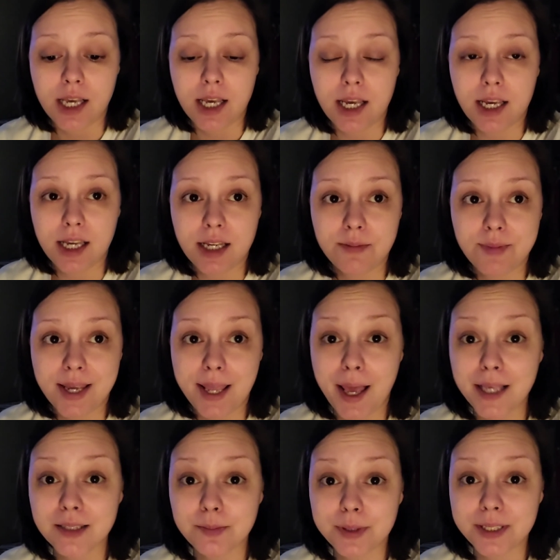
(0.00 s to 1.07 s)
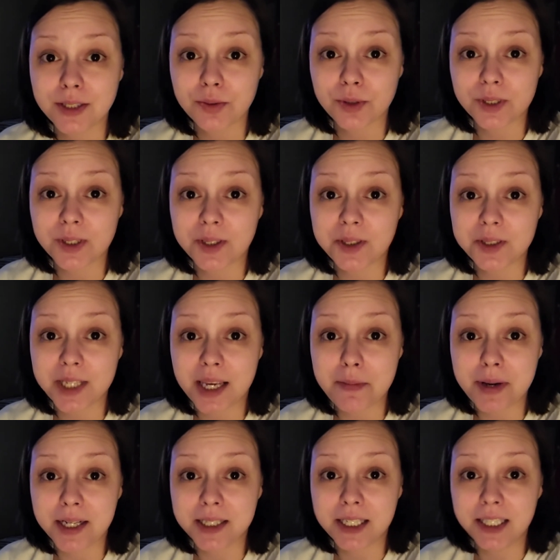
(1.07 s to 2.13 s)
and my husband's results came
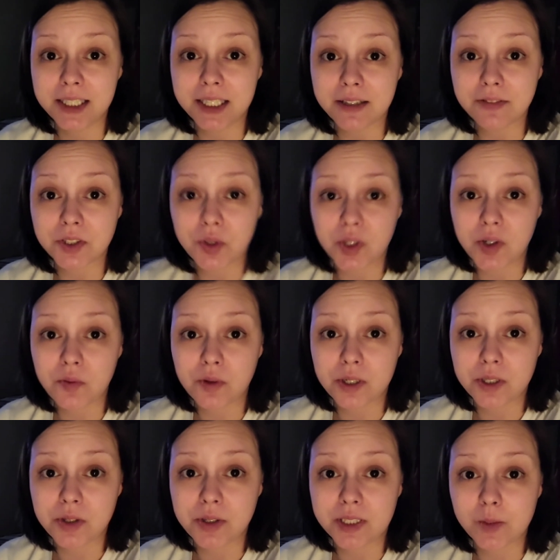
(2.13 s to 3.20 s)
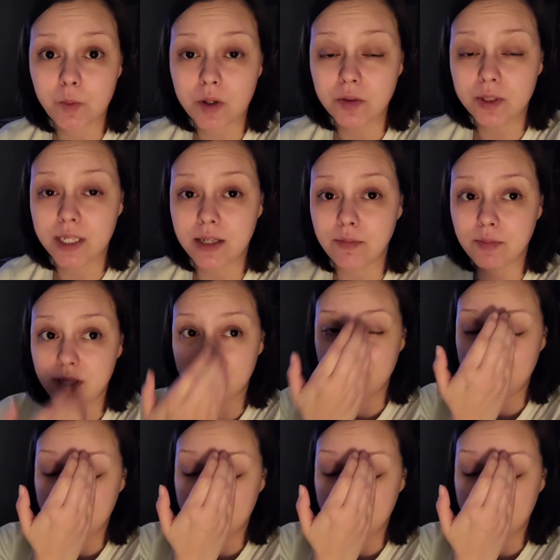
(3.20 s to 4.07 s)
back negative, so I don't want to expose him.